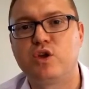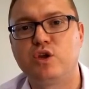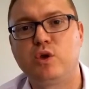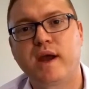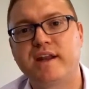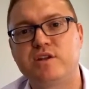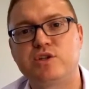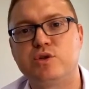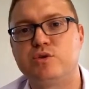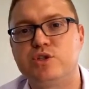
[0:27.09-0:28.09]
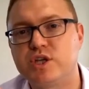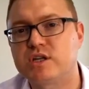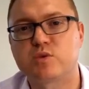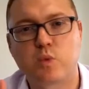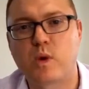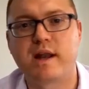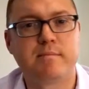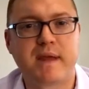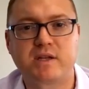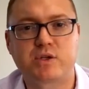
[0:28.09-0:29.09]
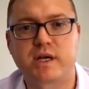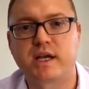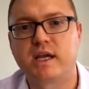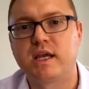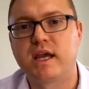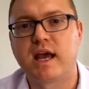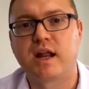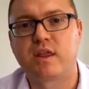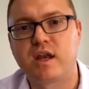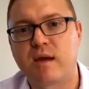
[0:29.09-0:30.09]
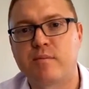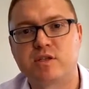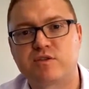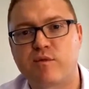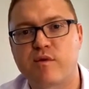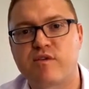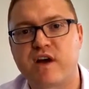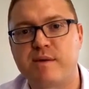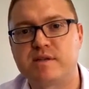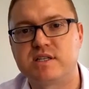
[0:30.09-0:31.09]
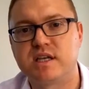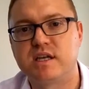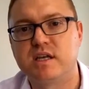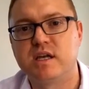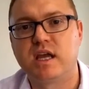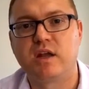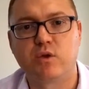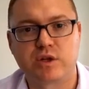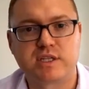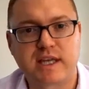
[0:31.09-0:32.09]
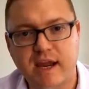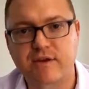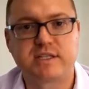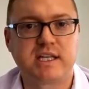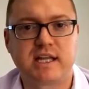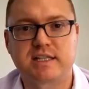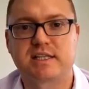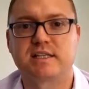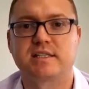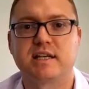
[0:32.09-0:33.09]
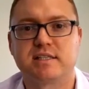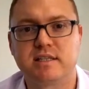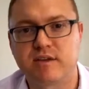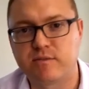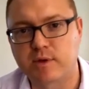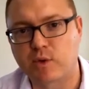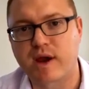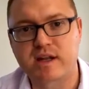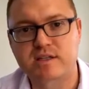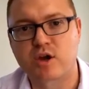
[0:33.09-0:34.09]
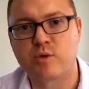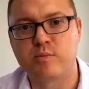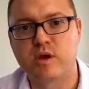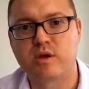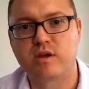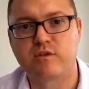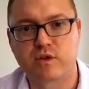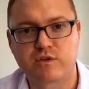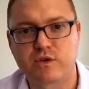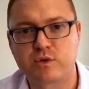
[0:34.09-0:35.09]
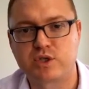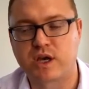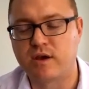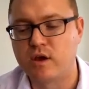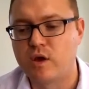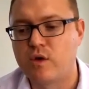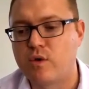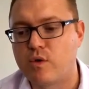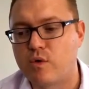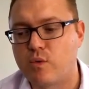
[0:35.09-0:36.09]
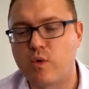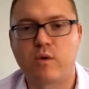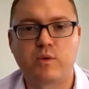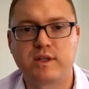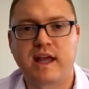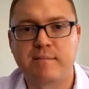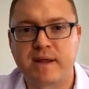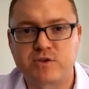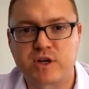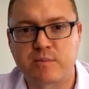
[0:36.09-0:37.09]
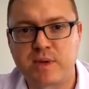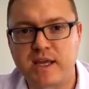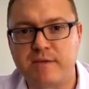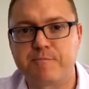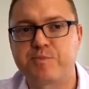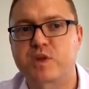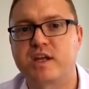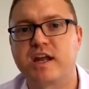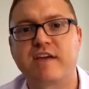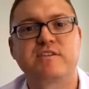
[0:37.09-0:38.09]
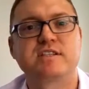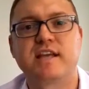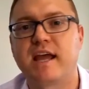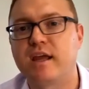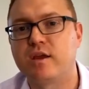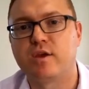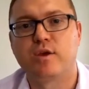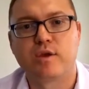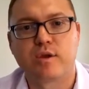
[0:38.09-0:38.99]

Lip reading: you had to choose just one metric out of the numbers from a pharmacy in order to guarantee their success and give them the greatest hope for the future, what would that metric be? And I have to say,